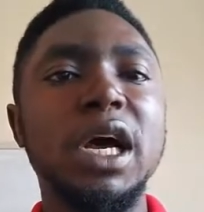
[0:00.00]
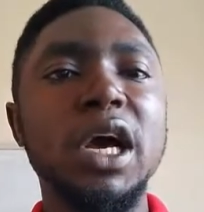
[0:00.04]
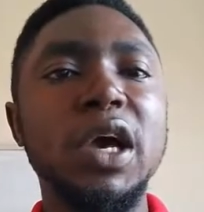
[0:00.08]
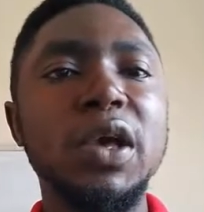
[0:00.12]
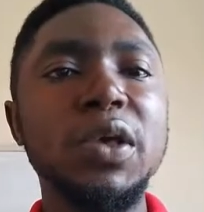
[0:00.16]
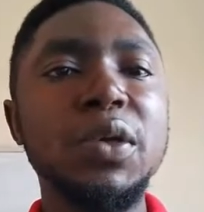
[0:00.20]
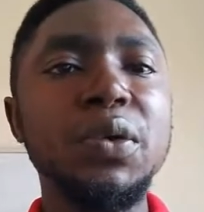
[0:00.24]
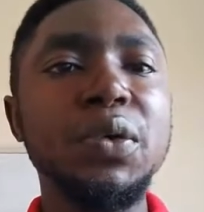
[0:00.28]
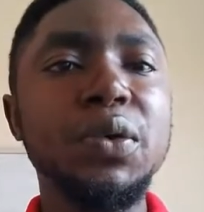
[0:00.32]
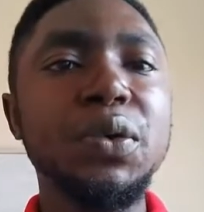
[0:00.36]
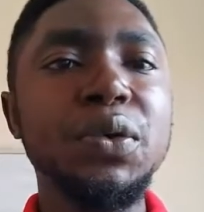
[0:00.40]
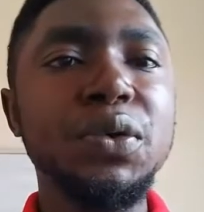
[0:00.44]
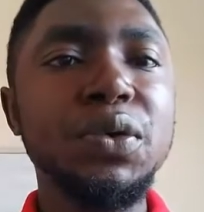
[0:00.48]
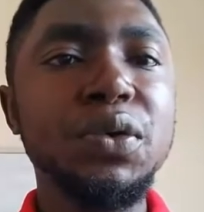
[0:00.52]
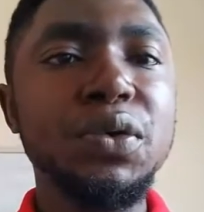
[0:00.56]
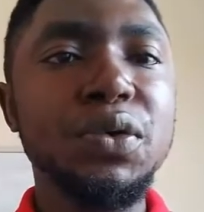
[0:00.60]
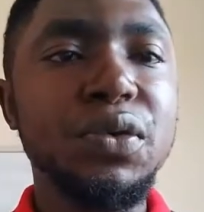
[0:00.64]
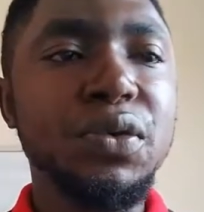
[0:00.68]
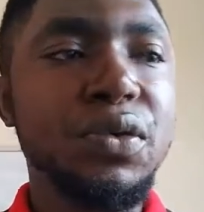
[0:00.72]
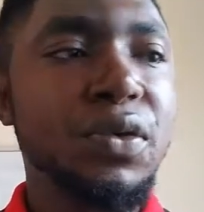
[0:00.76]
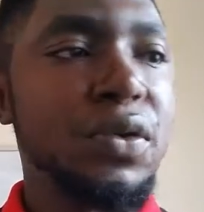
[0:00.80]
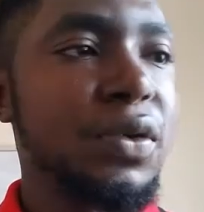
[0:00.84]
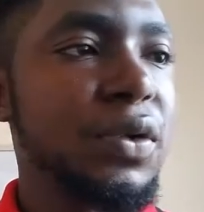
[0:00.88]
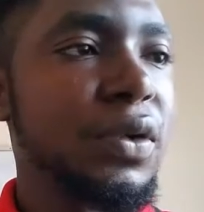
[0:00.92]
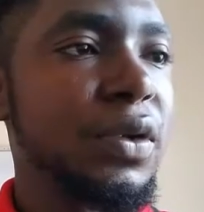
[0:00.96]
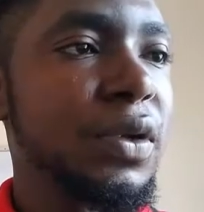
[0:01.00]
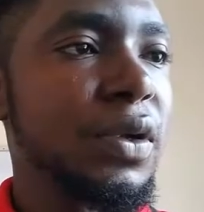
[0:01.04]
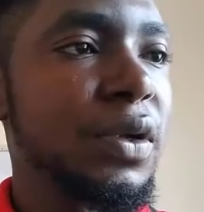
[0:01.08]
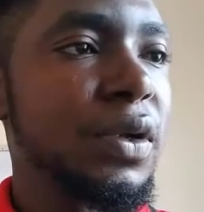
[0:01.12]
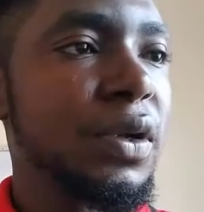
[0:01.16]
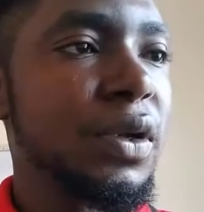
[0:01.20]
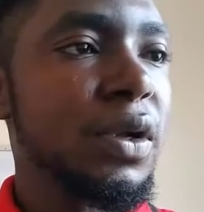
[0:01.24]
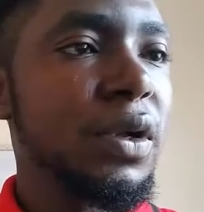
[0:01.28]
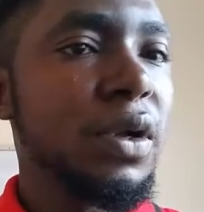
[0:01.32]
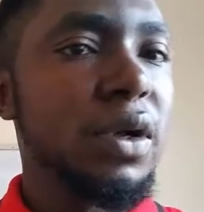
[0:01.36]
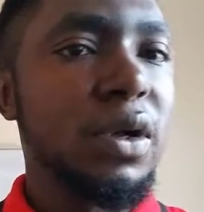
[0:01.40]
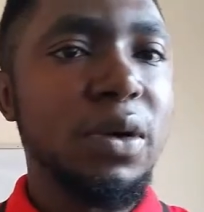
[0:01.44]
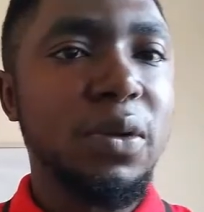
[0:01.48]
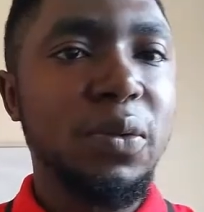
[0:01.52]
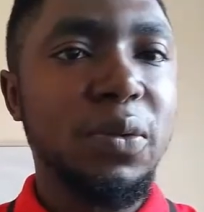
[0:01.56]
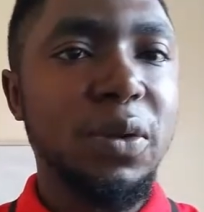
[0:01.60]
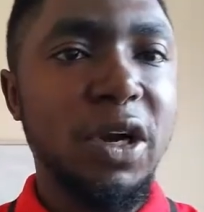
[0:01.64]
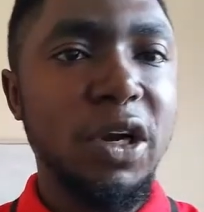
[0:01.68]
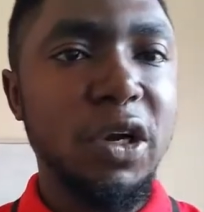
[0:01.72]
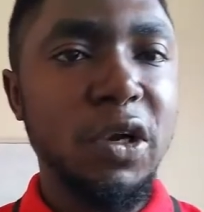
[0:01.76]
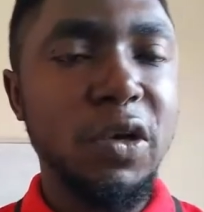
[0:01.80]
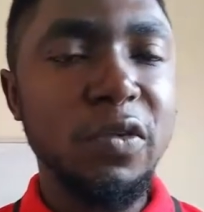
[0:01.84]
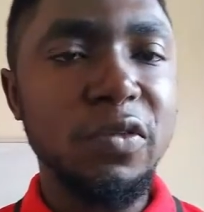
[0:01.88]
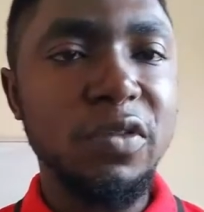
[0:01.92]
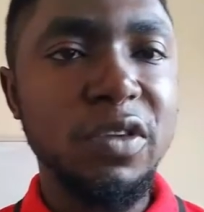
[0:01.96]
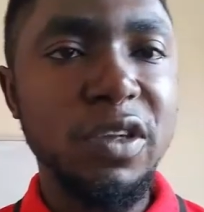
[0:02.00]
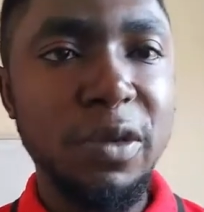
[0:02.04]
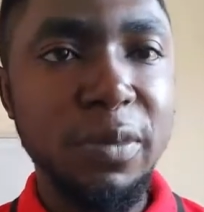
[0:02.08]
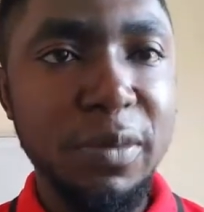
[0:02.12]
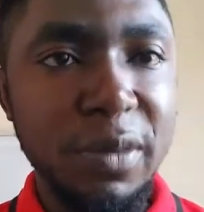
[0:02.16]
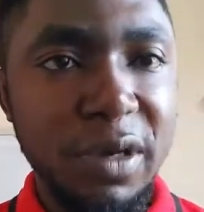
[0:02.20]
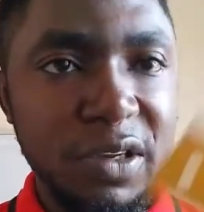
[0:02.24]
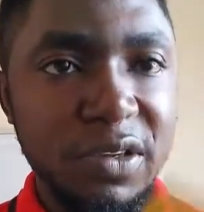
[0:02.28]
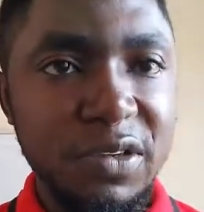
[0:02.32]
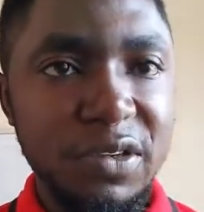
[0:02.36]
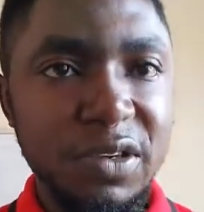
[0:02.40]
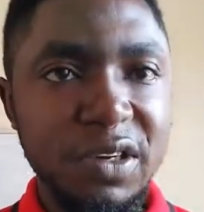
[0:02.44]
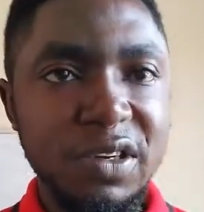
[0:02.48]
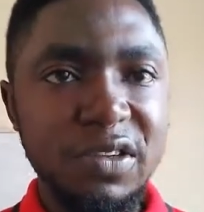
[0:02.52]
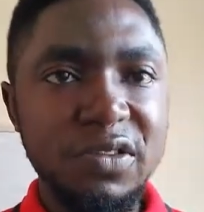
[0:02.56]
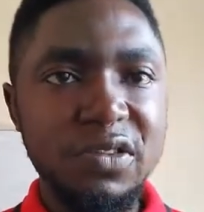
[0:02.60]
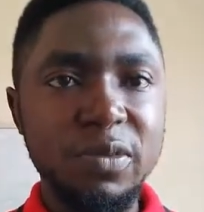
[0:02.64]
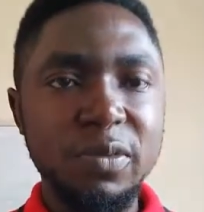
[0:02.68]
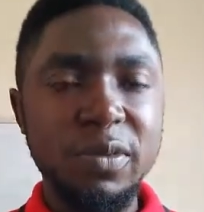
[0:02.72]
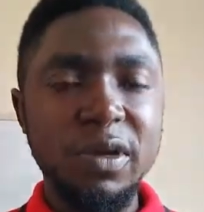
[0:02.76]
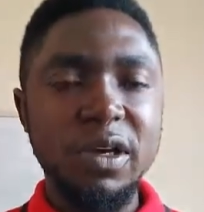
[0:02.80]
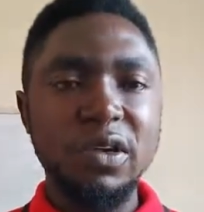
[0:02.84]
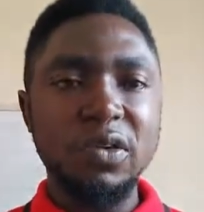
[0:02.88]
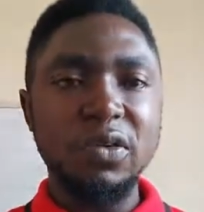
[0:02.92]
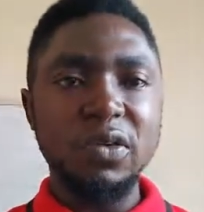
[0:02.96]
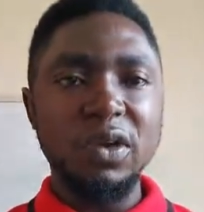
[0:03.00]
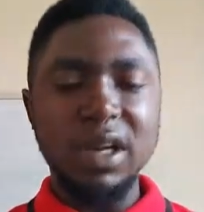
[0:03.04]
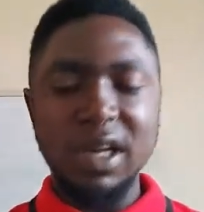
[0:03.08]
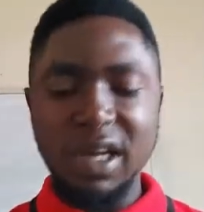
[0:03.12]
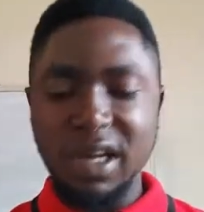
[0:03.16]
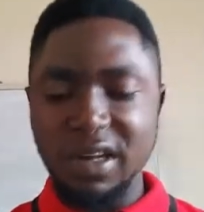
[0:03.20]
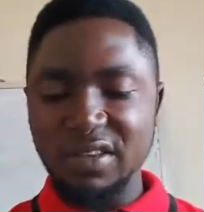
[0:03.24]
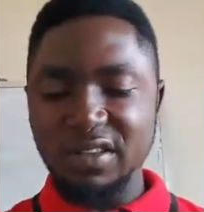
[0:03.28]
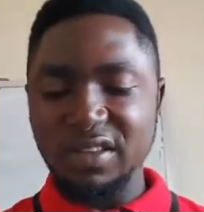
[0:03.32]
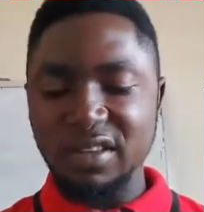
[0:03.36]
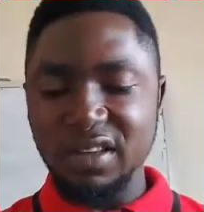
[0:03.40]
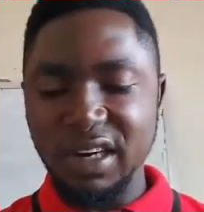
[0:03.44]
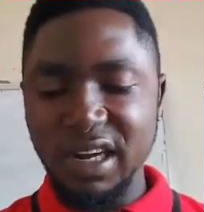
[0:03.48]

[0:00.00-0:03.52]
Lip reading: now use one of the measuring instruments known as